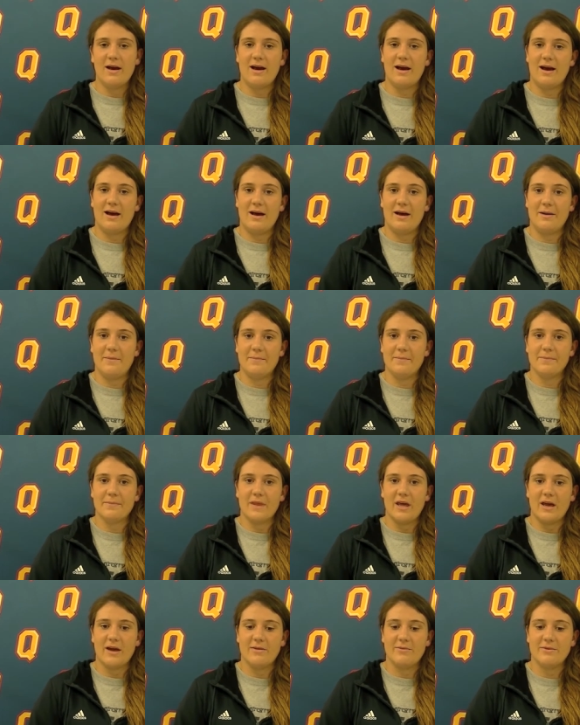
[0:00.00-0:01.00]
Um,
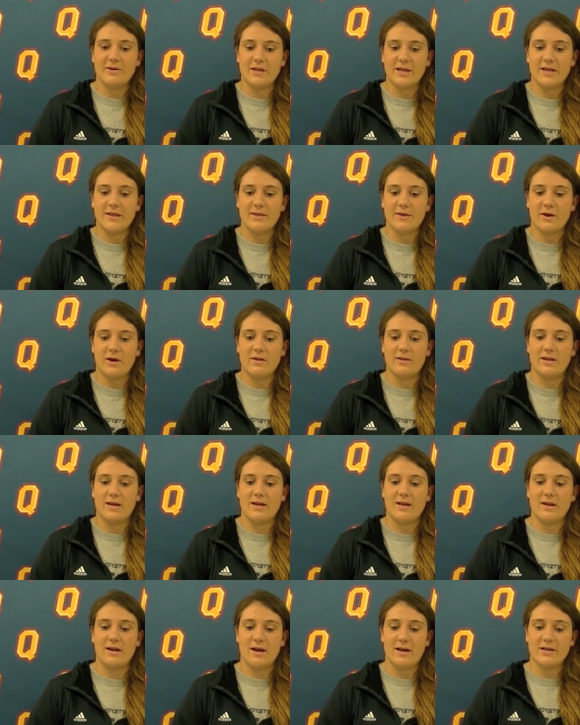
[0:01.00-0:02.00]
I really thought
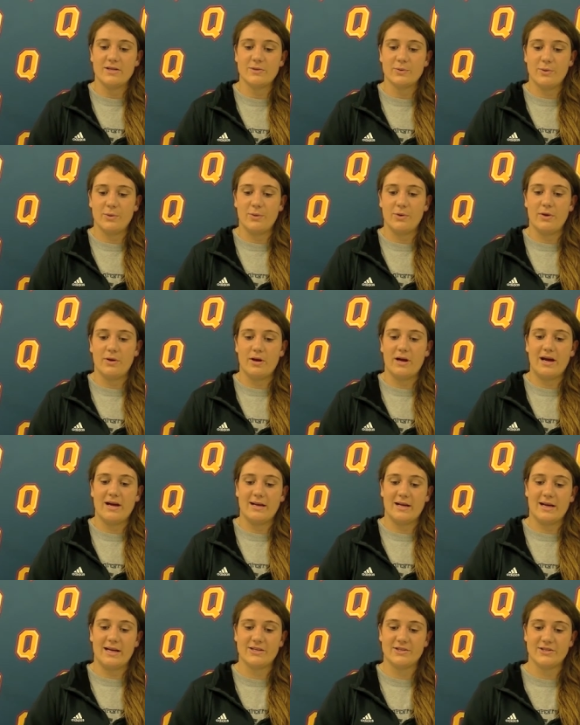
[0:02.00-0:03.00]
that in high school, uh,
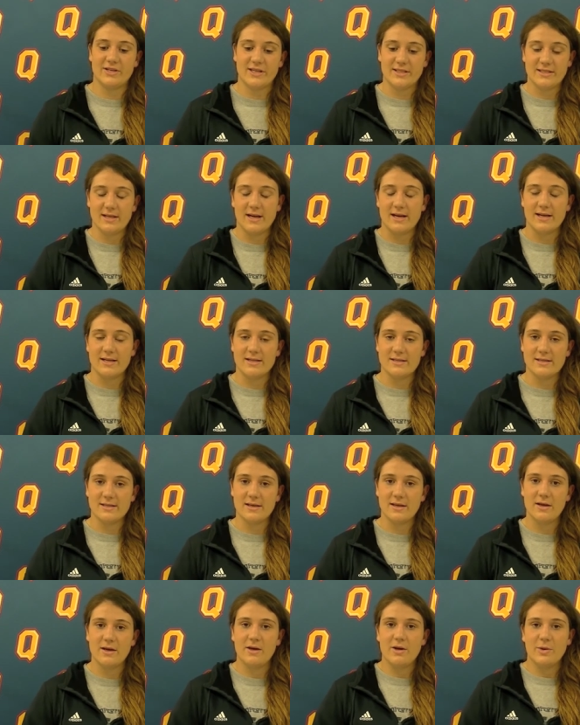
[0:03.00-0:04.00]
exercise science
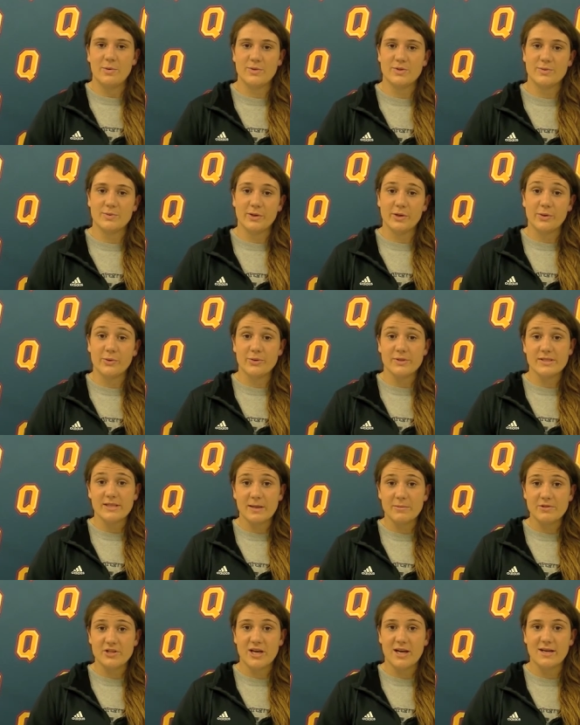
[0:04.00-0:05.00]
was a really cool
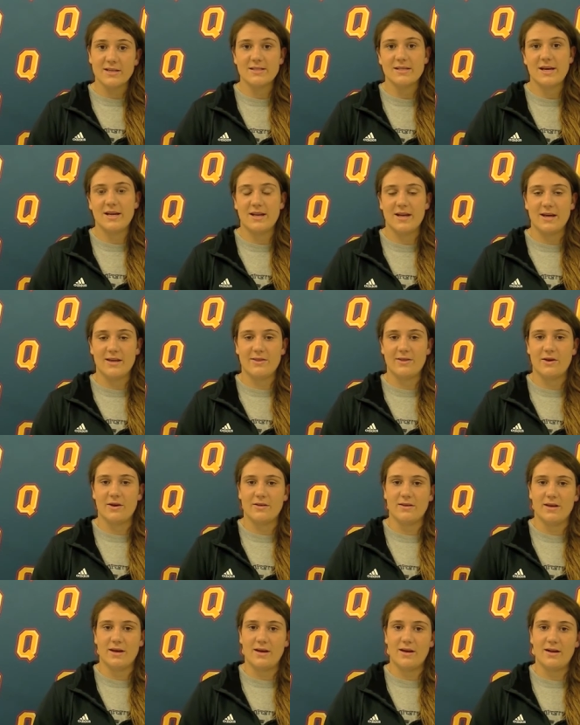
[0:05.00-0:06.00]
subject, and I
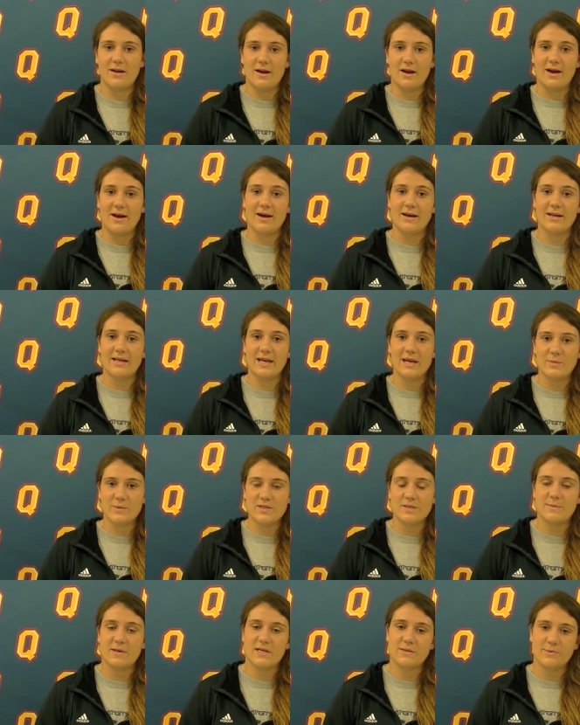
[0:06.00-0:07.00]
thought that uh, kin
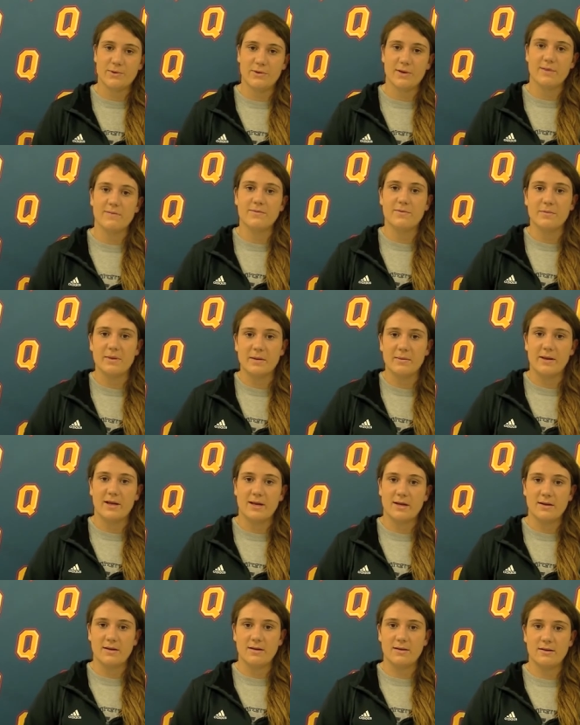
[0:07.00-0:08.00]
was the best program for me to be in.